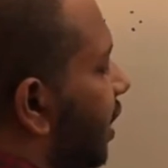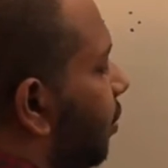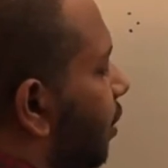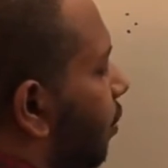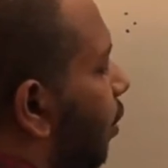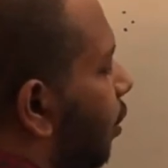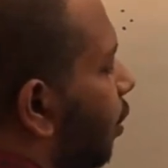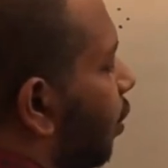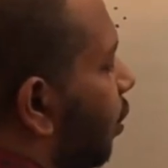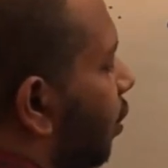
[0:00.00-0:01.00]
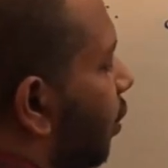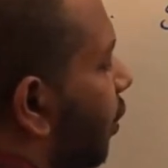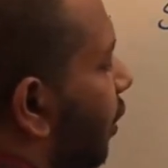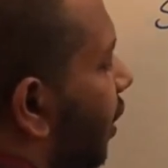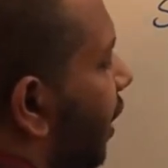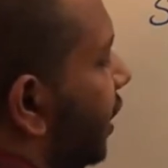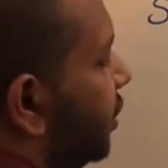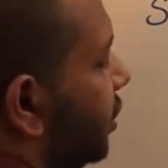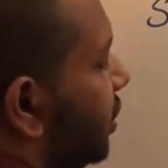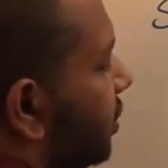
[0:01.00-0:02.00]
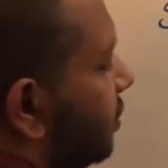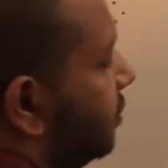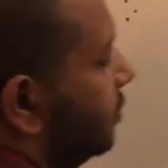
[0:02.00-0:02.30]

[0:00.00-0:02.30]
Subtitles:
double bond O H.